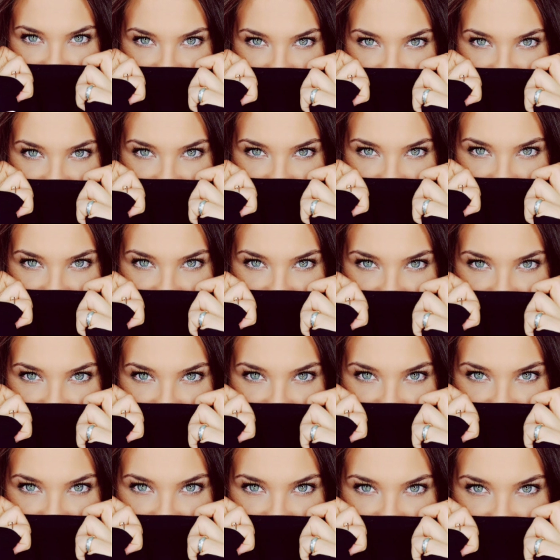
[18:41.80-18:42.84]
a lot of
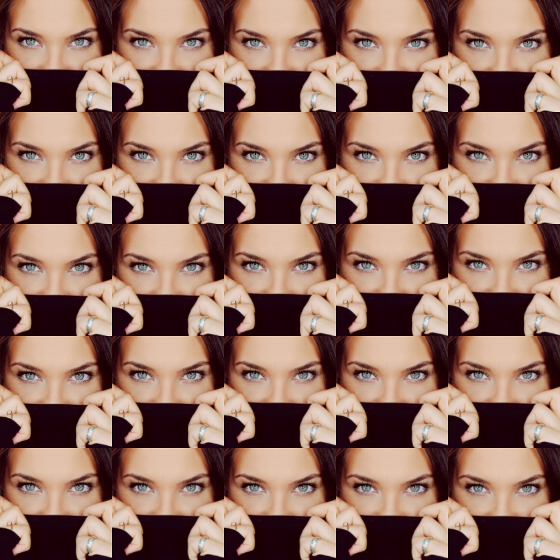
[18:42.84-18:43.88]
times
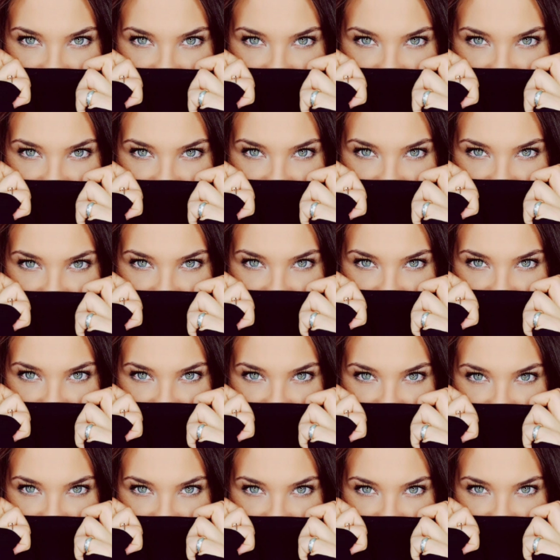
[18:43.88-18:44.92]
we
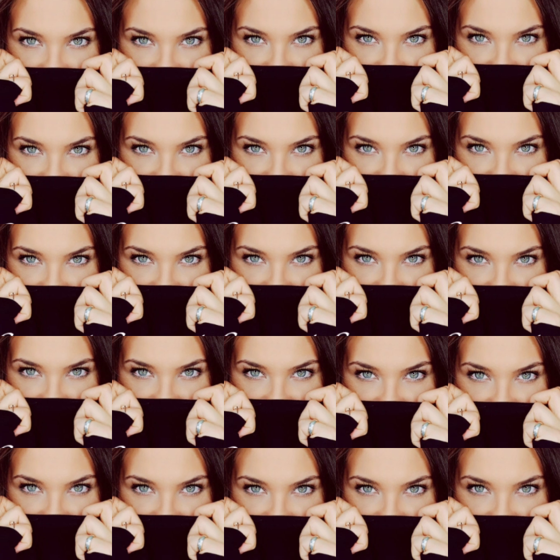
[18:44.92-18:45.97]
mess our lives
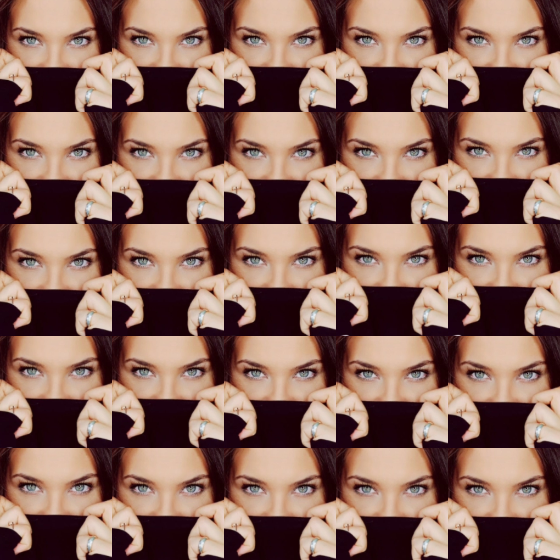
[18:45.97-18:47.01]
up because
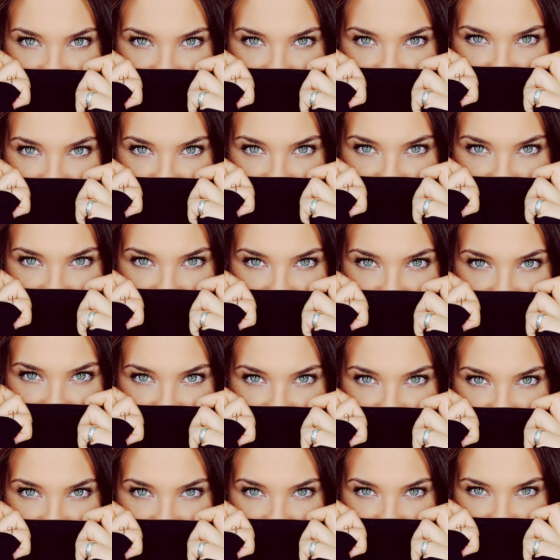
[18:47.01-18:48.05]
we want to rush and
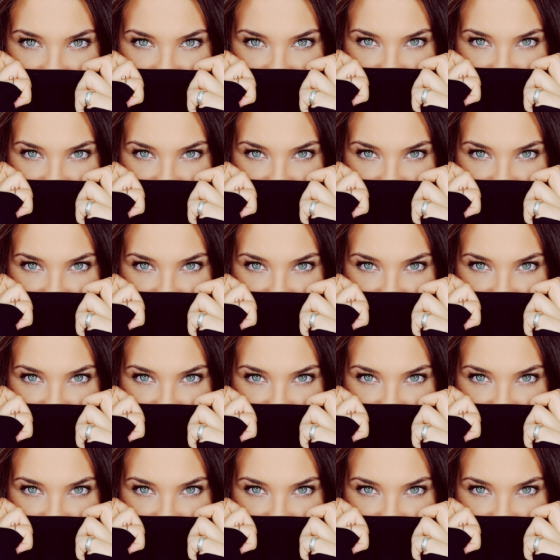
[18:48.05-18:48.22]
say, God,